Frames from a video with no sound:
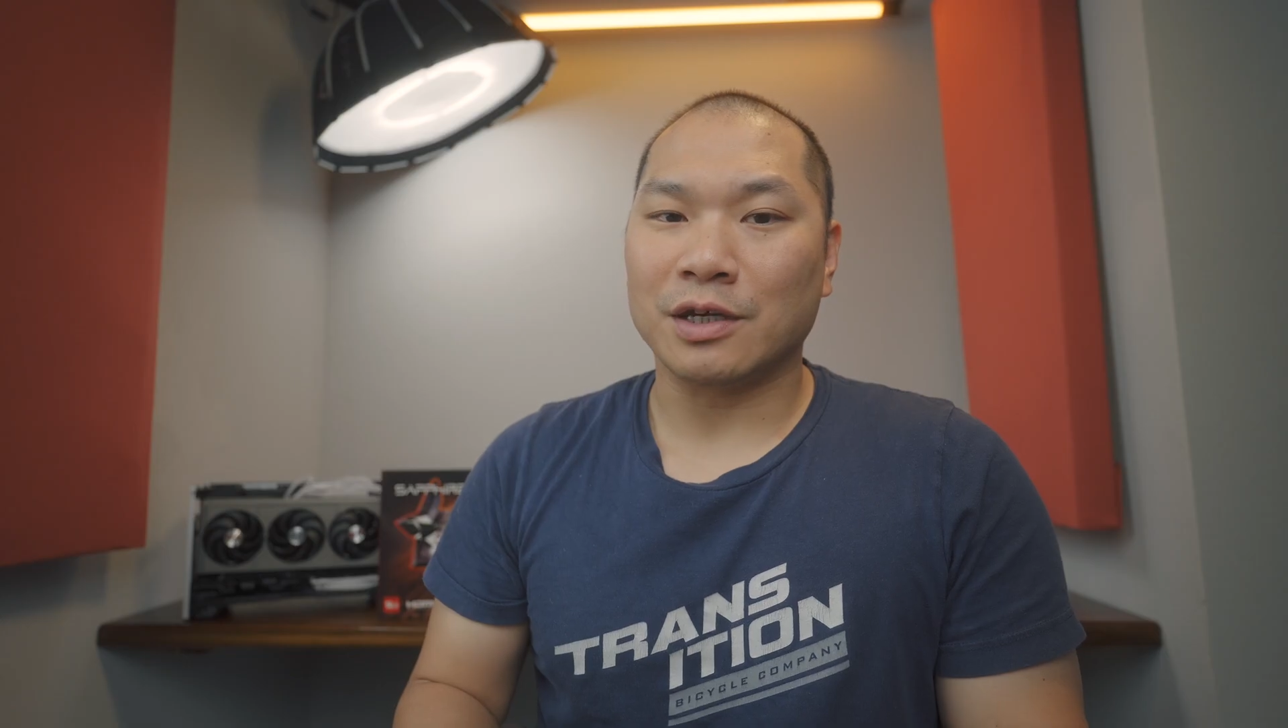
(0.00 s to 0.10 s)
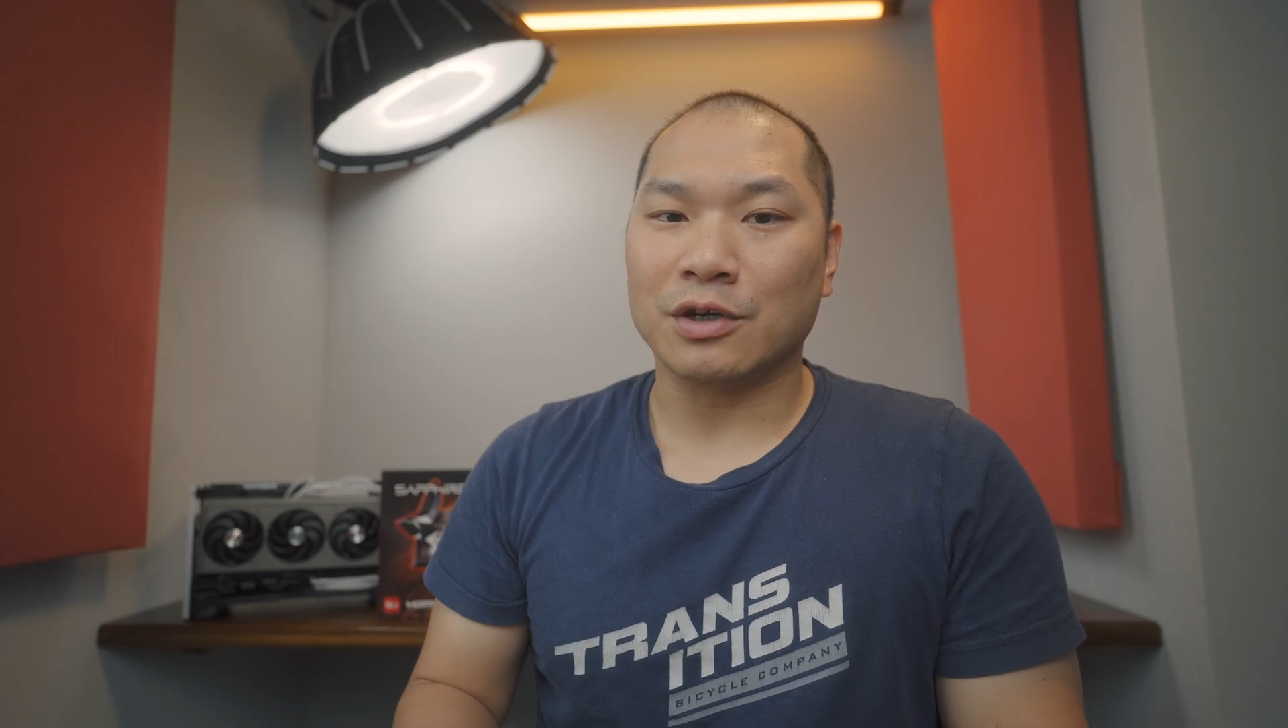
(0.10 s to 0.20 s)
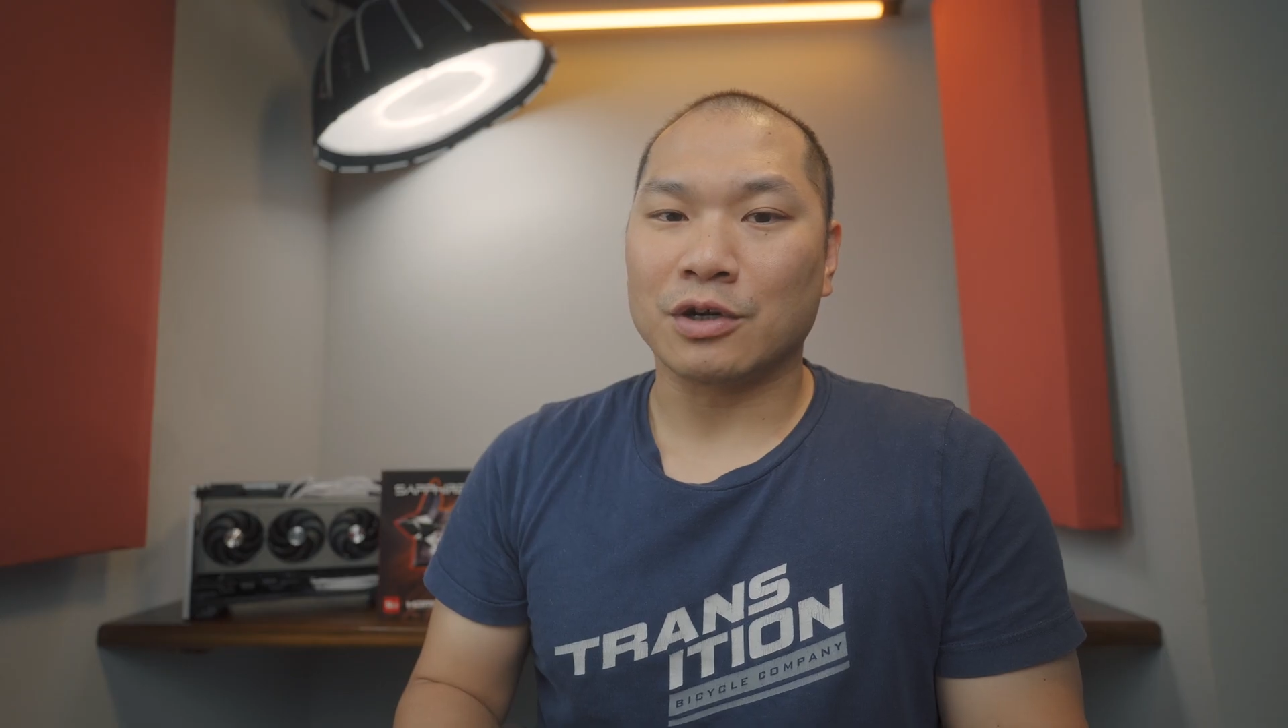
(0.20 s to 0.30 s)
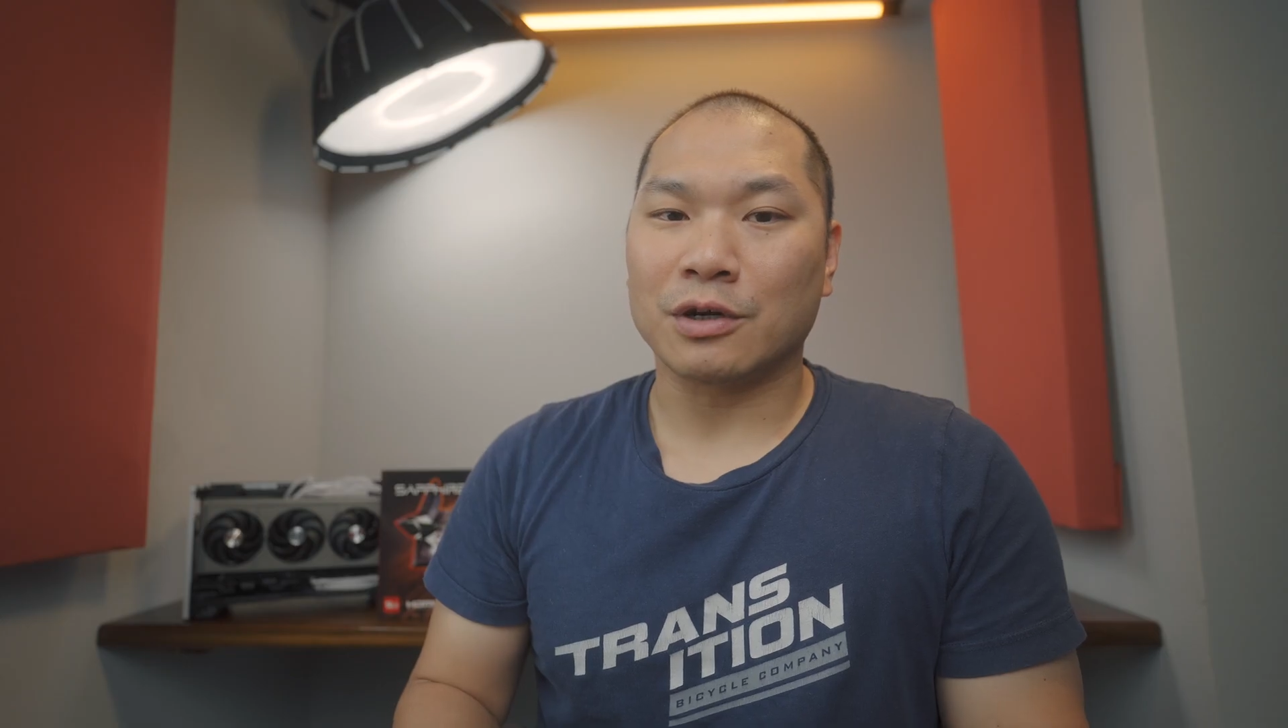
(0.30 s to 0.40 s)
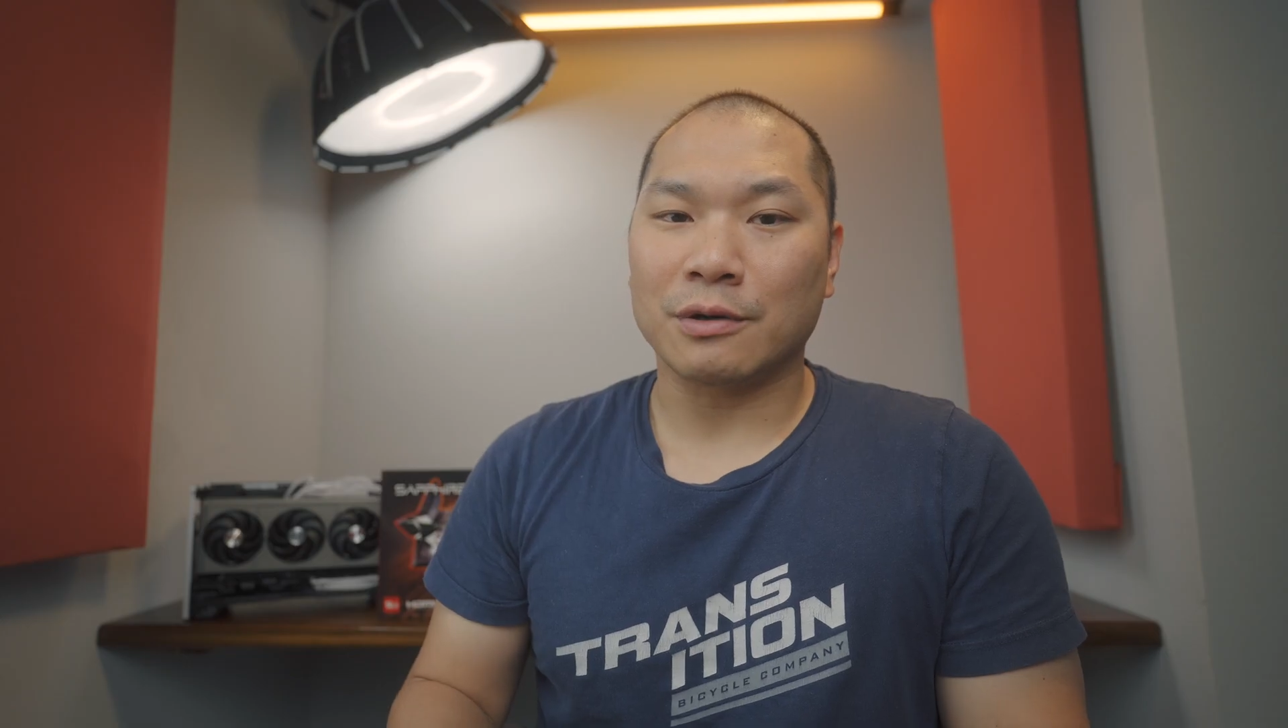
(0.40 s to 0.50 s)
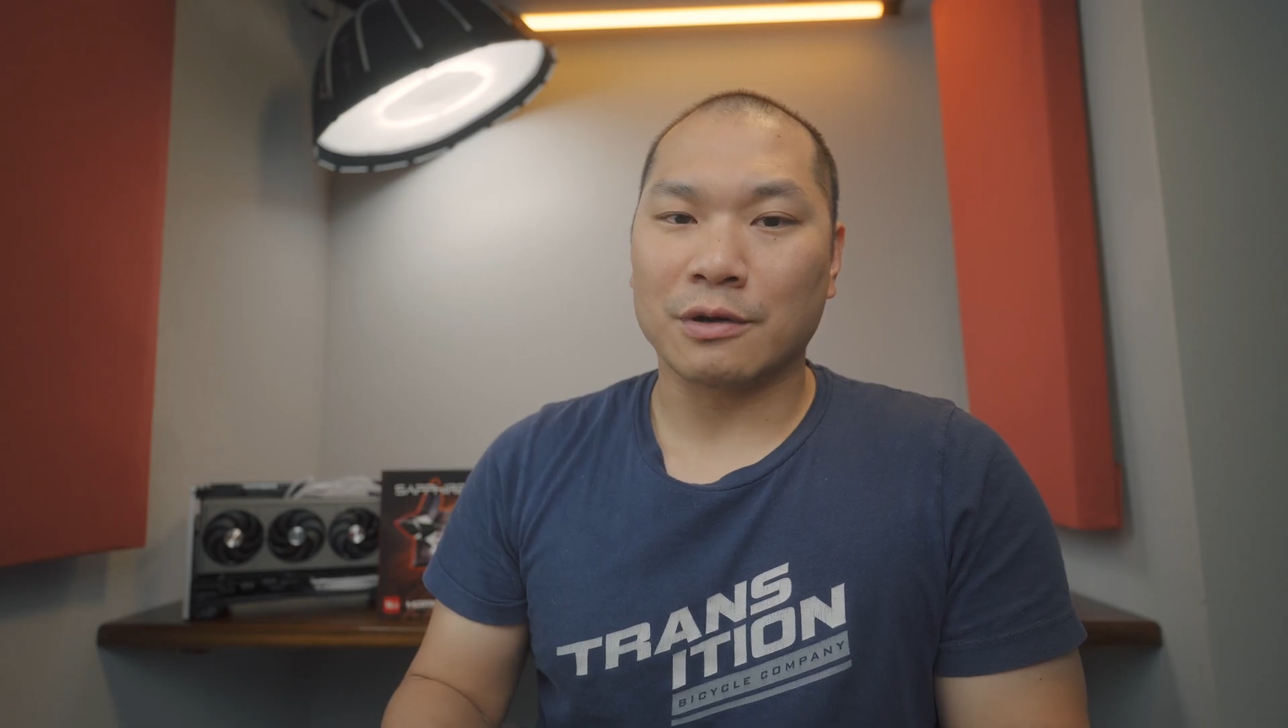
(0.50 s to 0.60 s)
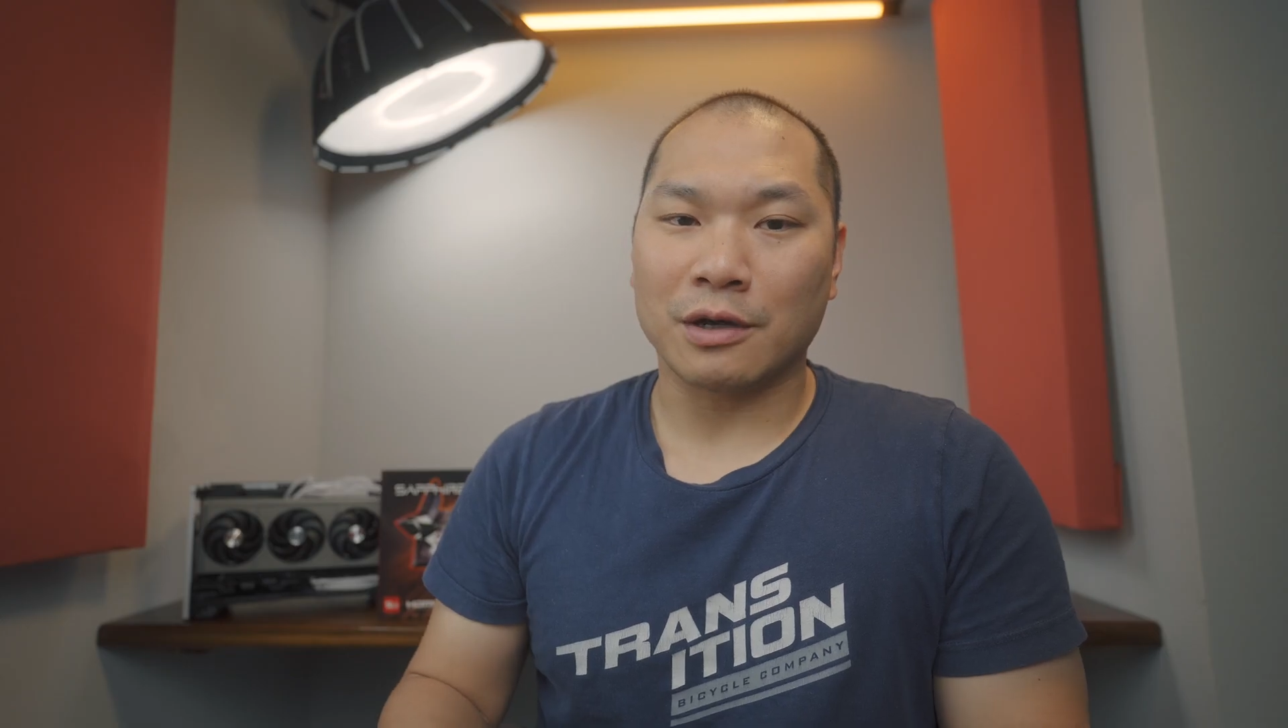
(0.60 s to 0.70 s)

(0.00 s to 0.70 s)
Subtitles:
here